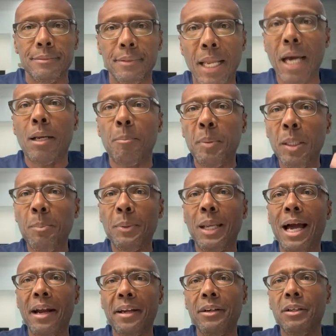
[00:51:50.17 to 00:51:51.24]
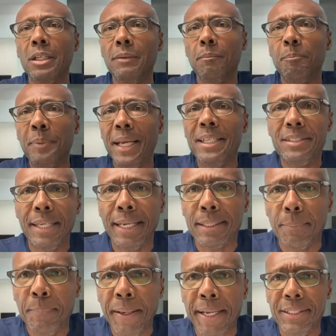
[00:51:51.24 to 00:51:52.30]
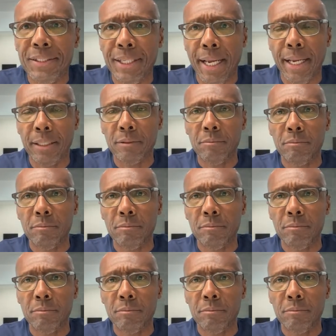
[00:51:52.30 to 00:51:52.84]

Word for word: A lot of people out here living paycheck to paycheck.